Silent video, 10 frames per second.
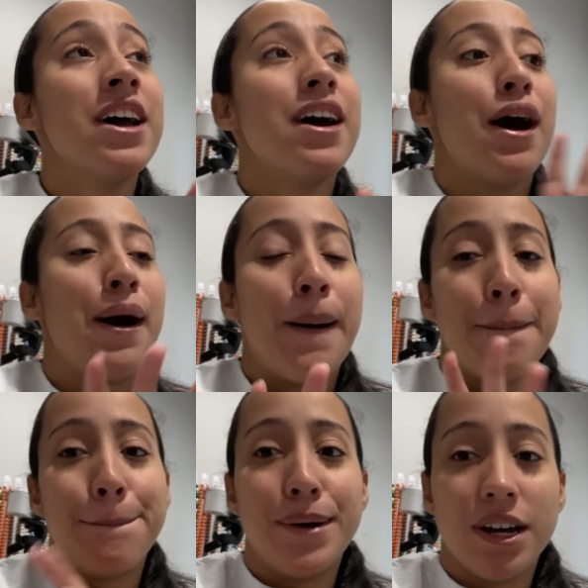Um,
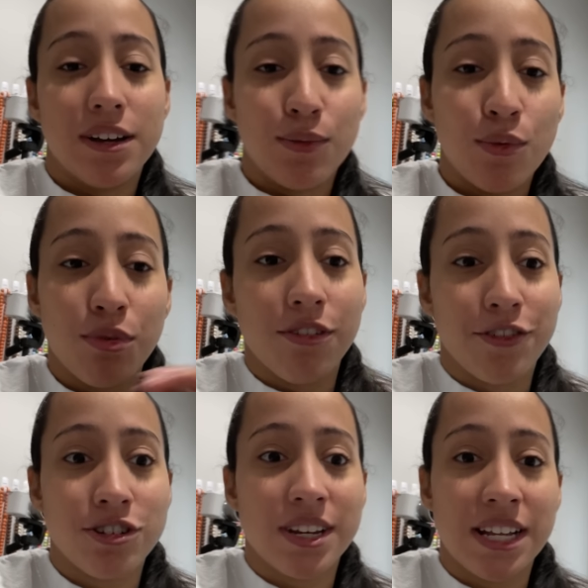but when we were
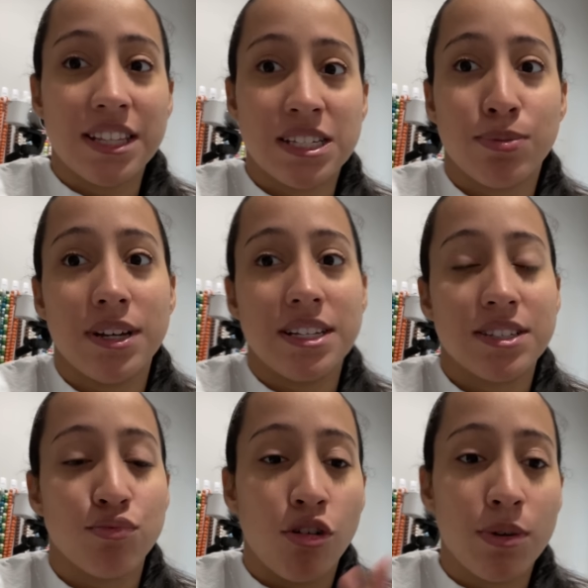first getting this place,
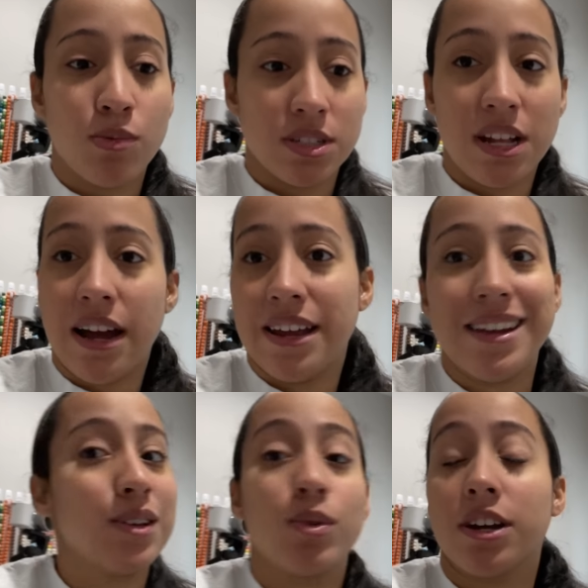Roman was not
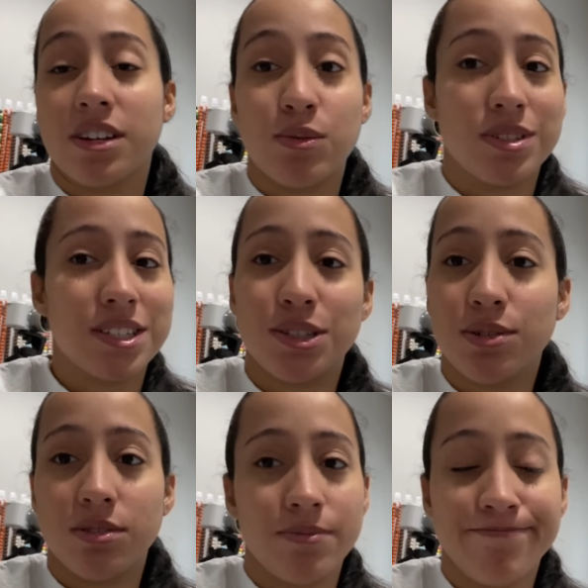anywhere. He was
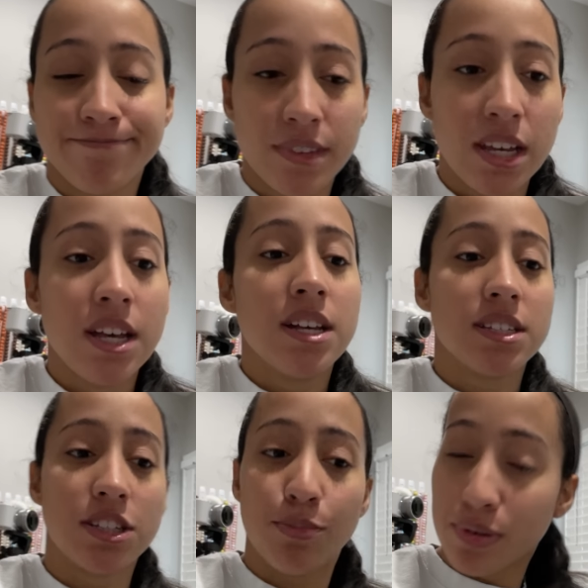still,
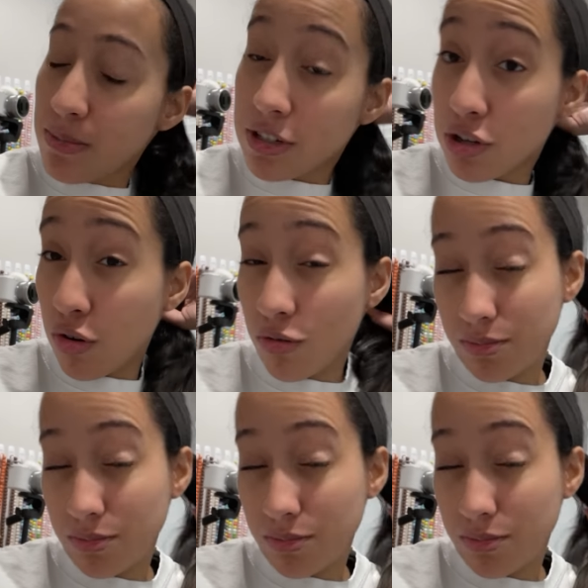still pretty much home.